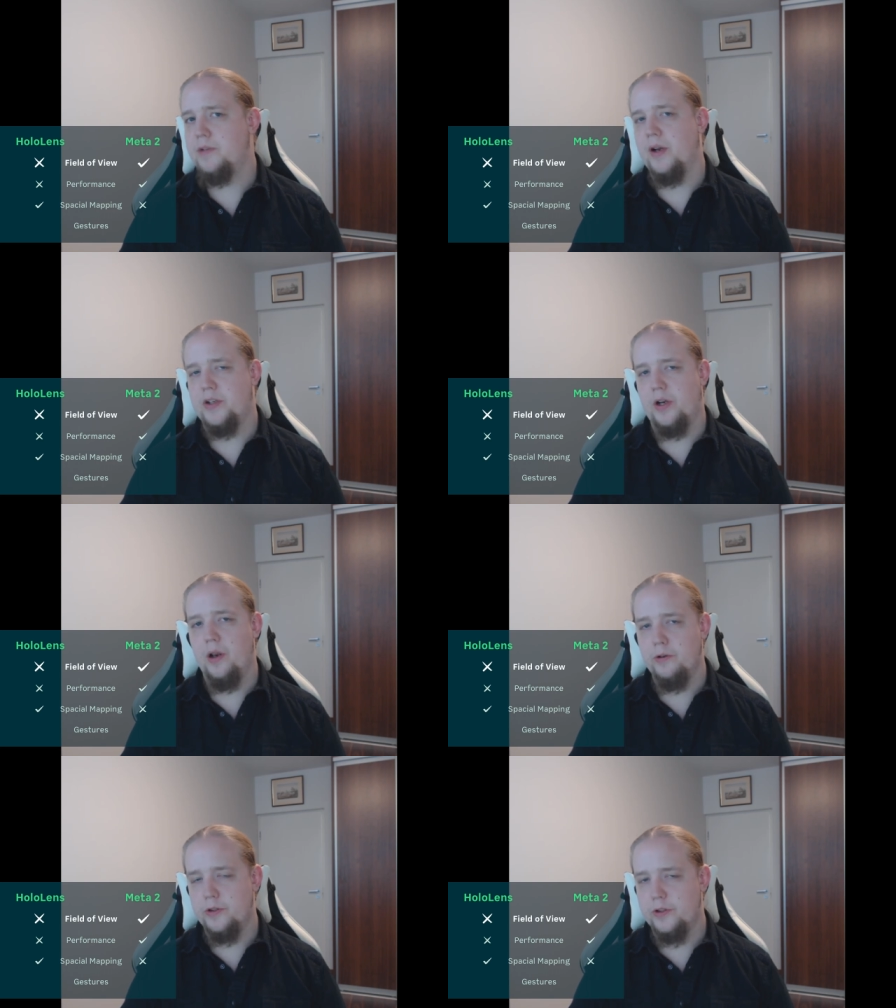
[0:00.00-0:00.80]
much
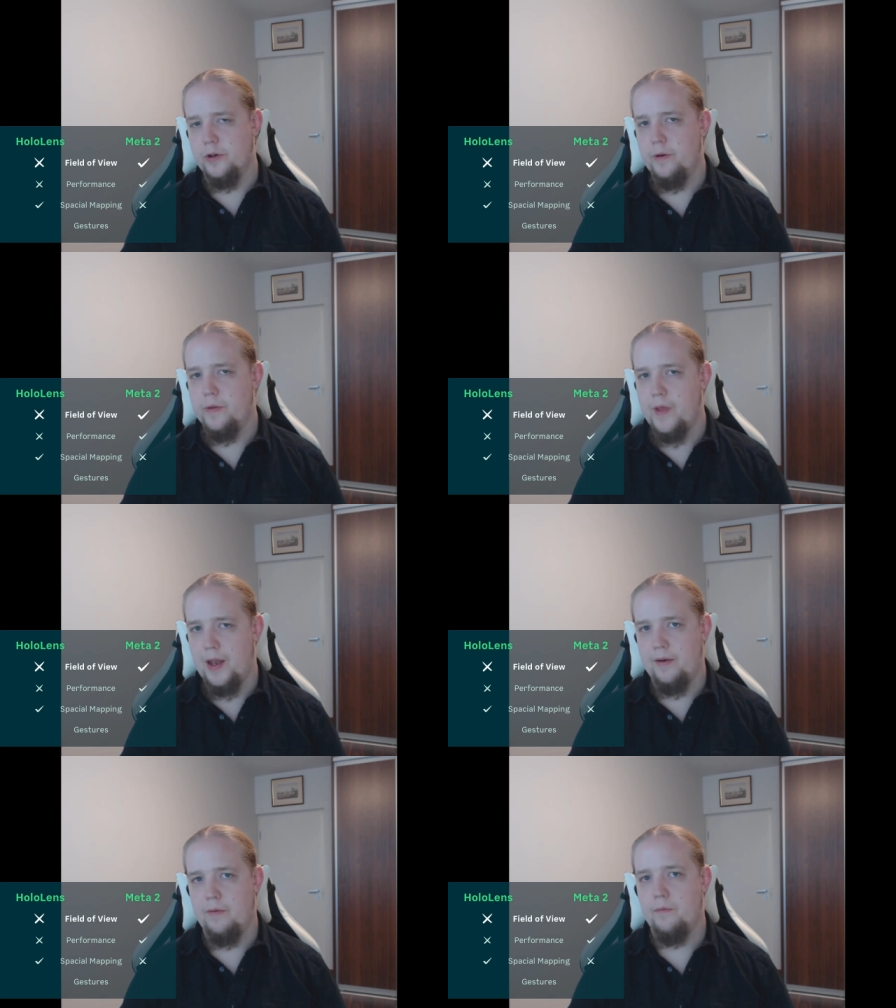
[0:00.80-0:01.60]
closer
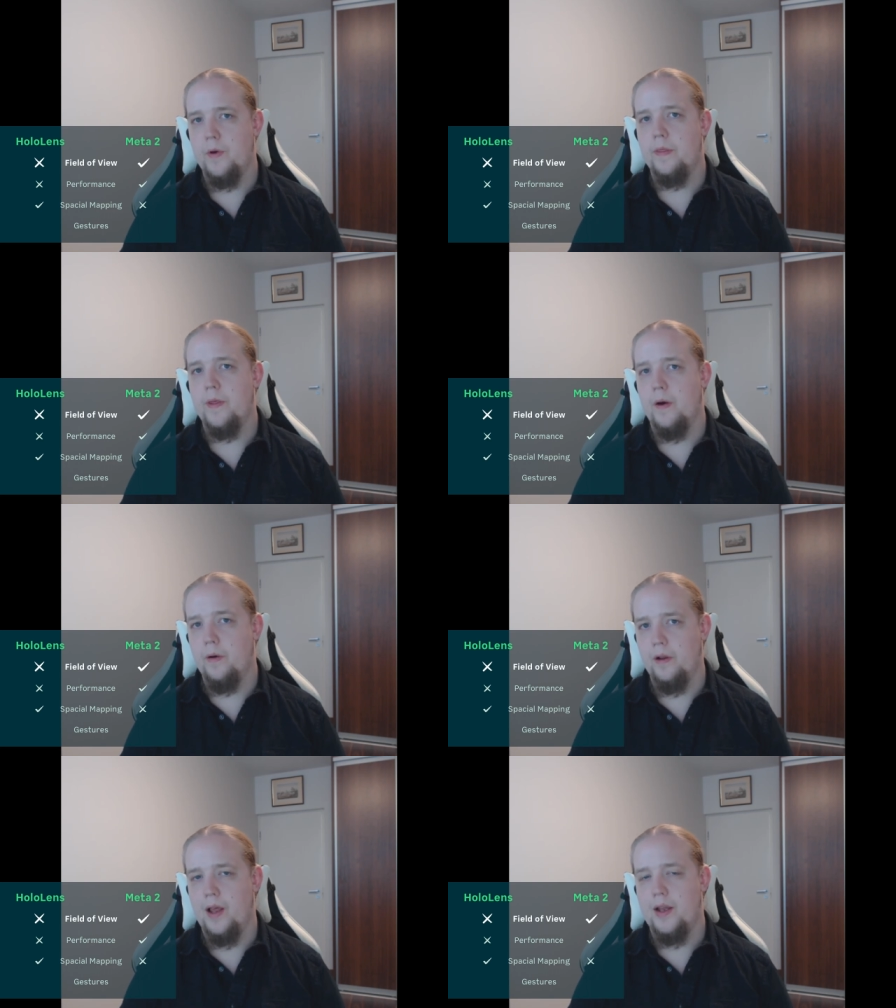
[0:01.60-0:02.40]
than with the
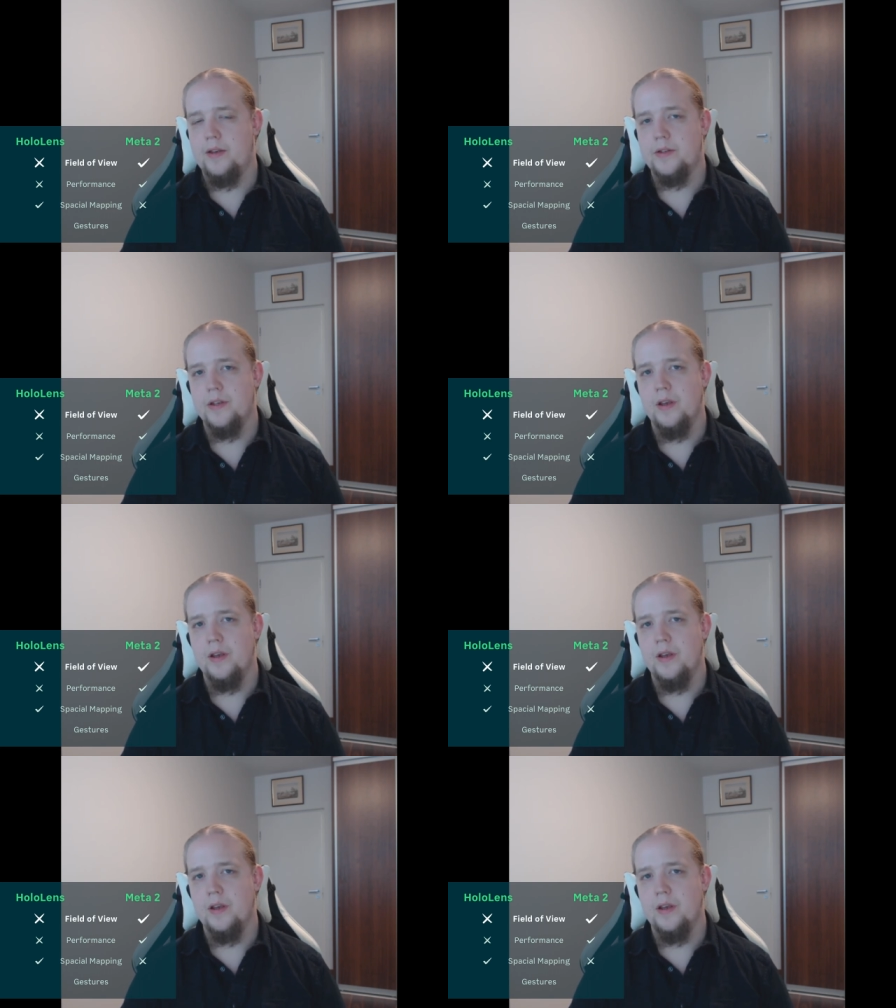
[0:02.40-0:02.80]
HoloLens.